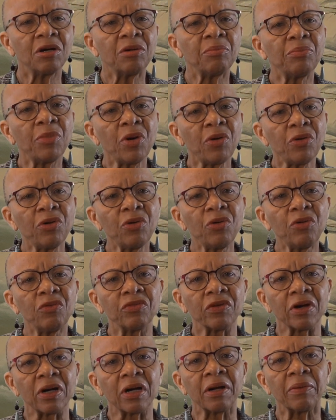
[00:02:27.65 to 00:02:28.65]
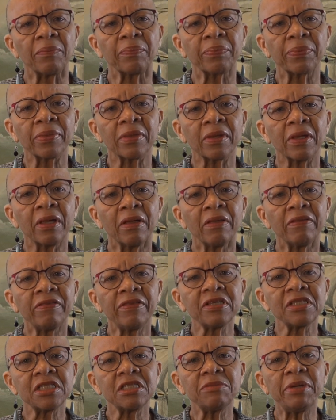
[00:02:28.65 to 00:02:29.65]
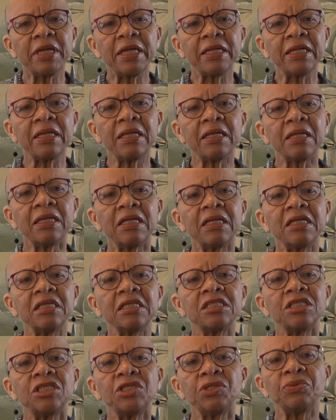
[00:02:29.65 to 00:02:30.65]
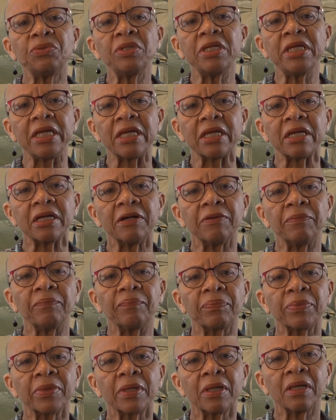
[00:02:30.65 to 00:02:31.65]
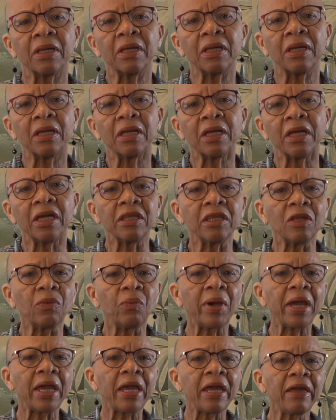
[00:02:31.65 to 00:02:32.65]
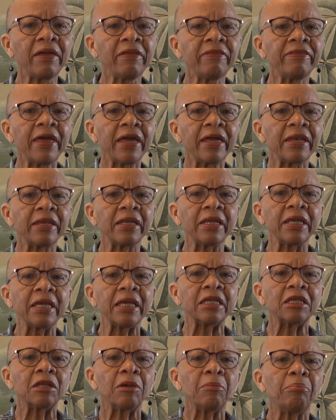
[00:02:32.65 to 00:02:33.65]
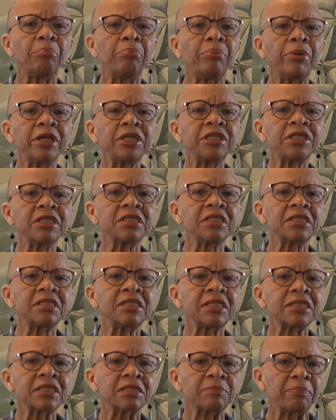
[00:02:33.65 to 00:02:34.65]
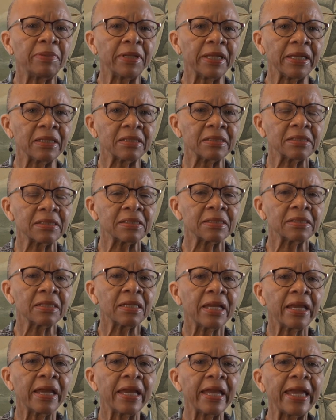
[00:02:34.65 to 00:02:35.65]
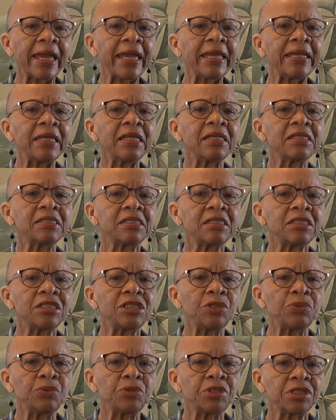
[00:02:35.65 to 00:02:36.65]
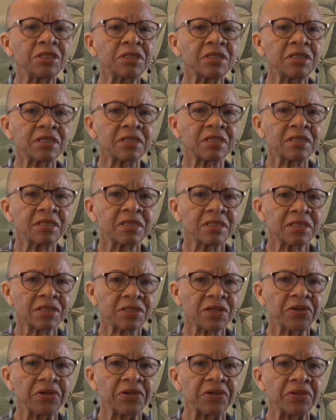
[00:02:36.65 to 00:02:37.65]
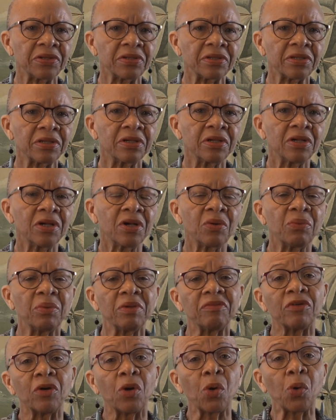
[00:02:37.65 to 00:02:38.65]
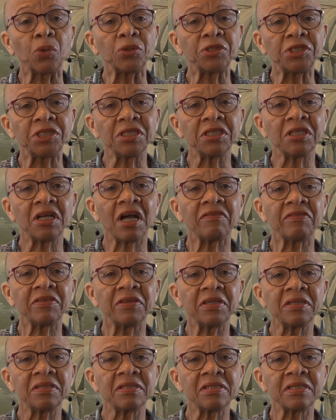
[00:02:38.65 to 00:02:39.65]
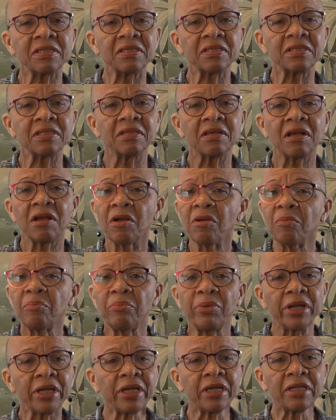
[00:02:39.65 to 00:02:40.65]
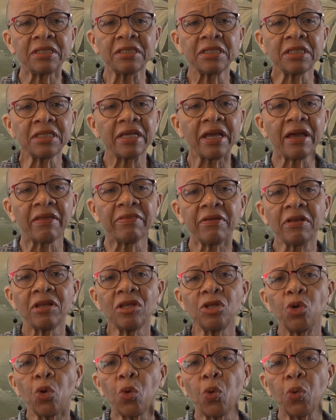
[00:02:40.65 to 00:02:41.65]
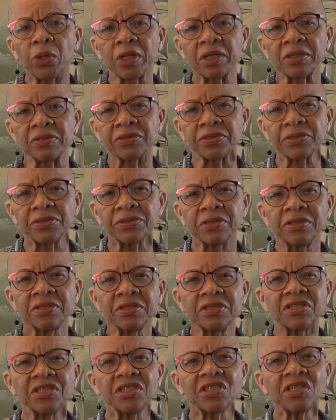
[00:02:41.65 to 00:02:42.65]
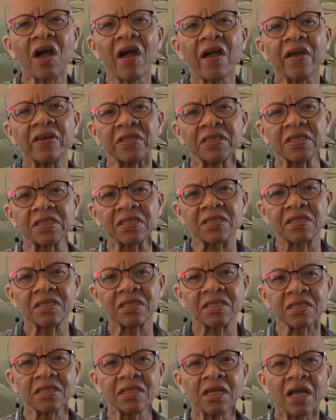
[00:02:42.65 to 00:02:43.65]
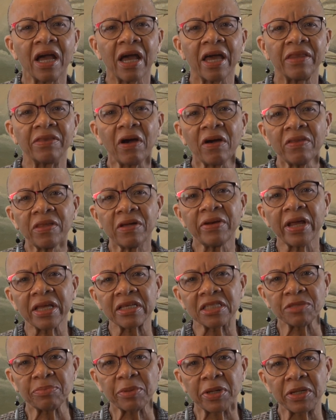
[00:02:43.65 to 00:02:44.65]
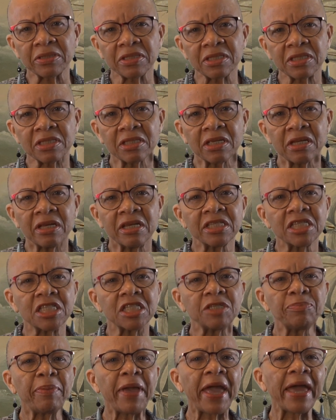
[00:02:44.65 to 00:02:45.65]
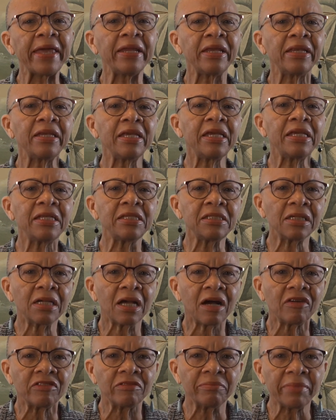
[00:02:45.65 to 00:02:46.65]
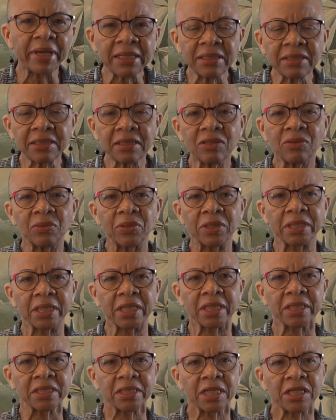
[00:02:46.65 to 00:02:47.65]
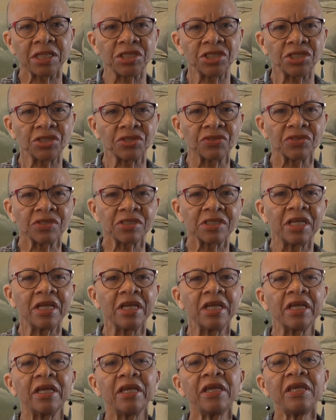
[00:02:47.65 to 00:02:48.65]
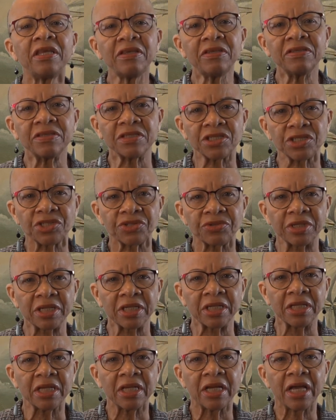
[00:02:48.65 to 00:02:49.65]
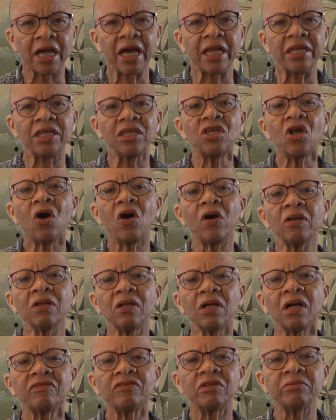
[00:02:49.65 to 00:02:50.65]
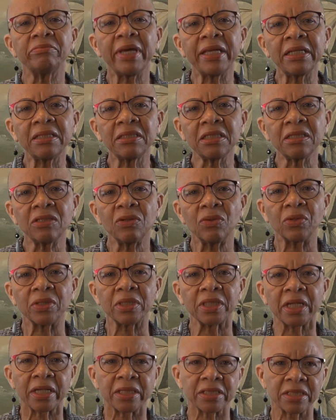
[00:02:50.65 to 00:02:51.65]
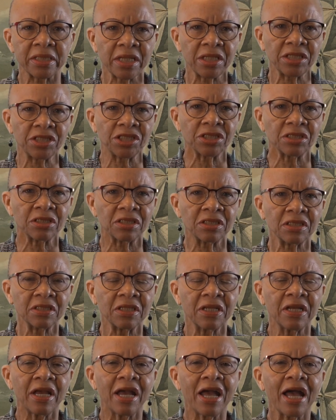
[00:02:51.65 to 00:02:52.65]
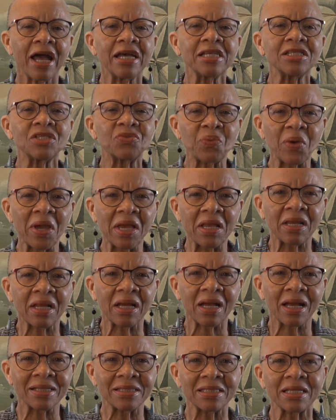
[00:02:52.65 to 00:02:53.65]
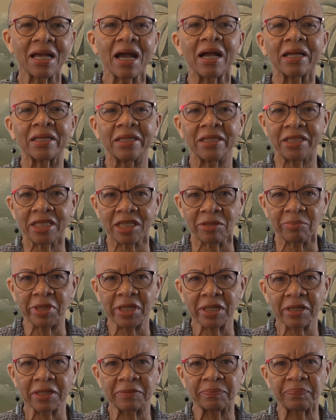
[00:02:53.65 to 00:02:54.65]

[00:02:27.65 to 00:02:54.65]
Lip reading: Moreover, this meeting is unique in the way that it bridges disciplines and institutions concerned with ocean governance, bringing together lawyers, scientists, and other experts spanning intergovernmental organizations, industry, and non-governmental organizations, as well as academia.